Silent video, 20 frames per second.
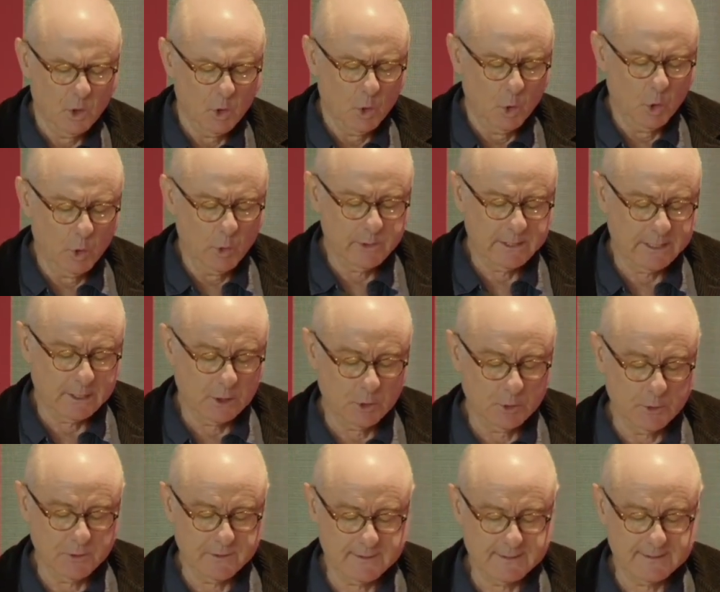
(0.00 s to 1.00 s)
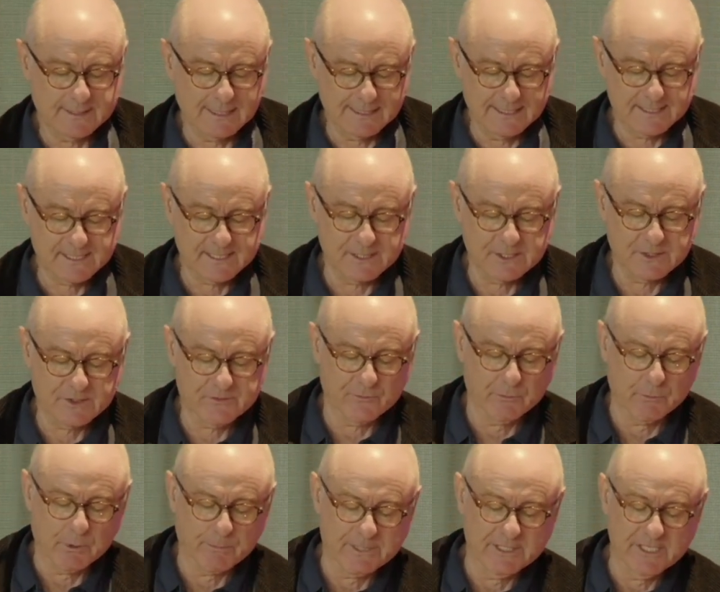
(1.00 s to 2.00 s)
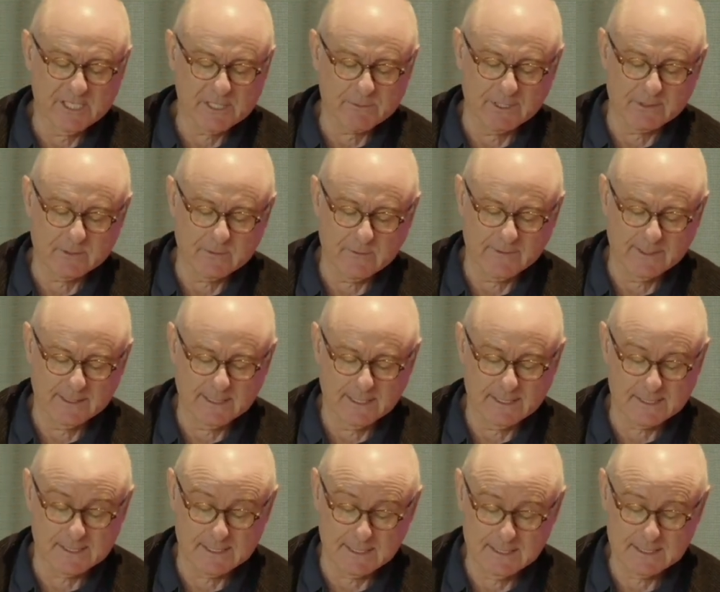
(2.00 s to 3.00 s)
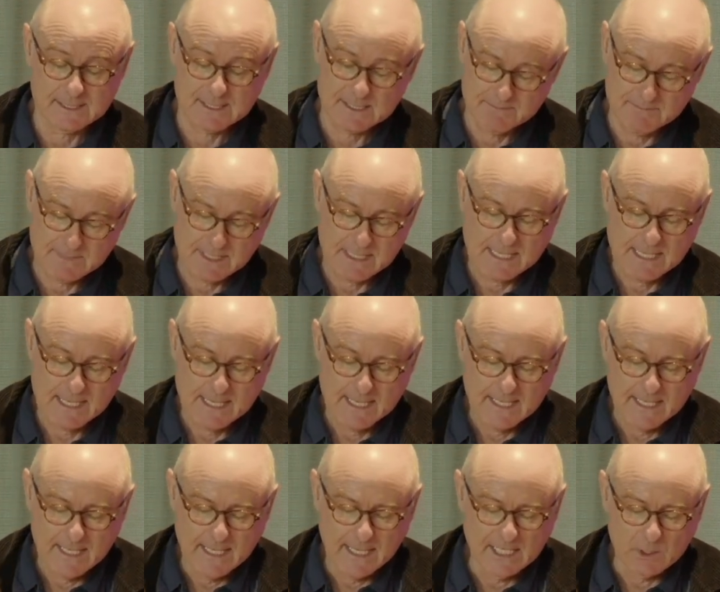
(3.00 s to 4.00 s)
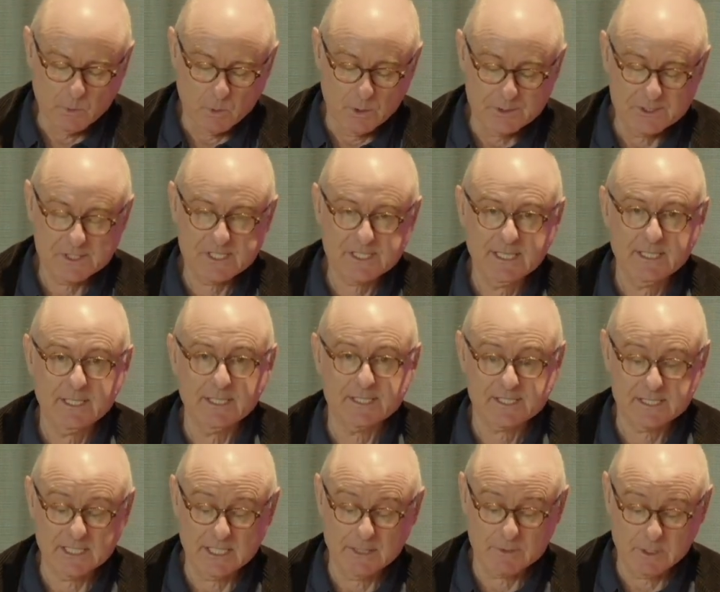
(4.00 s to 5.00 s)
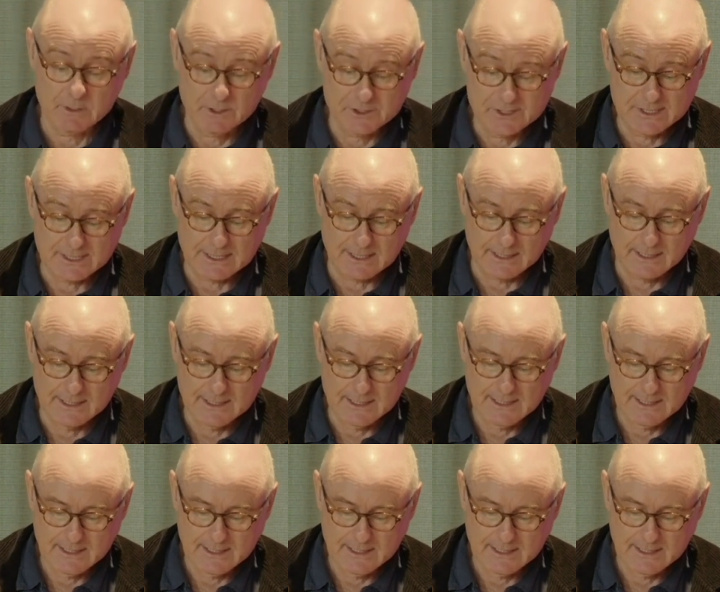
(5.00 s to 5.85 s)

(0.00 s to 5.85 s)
Horne had learned the lessons from appeasement of the Nazis, and he was, it seemed logically,